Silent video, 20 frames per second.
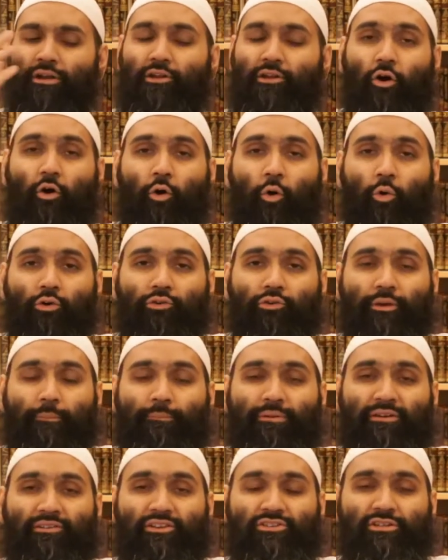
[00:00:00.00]
holds the
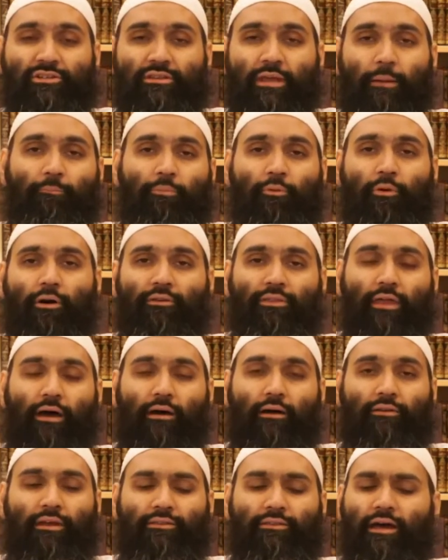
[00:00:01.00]
position
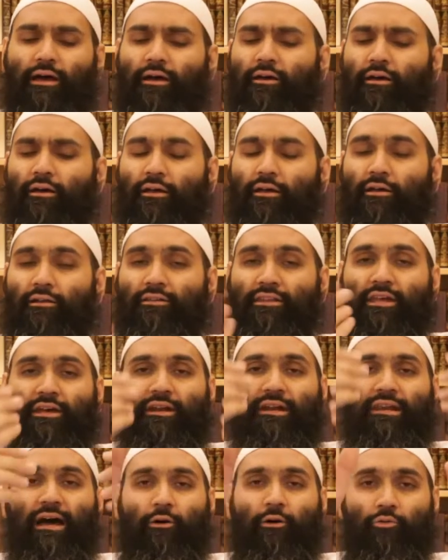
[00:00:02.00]
that they're
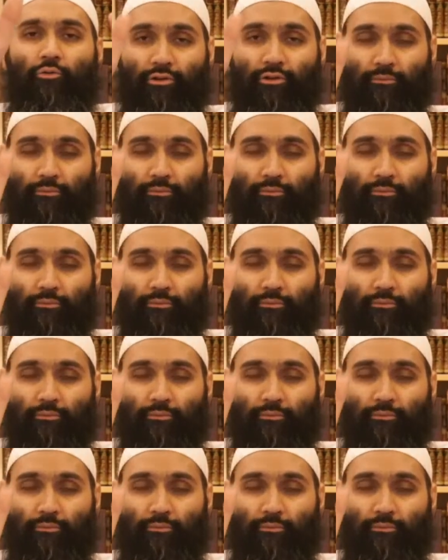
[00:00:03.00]
allowed.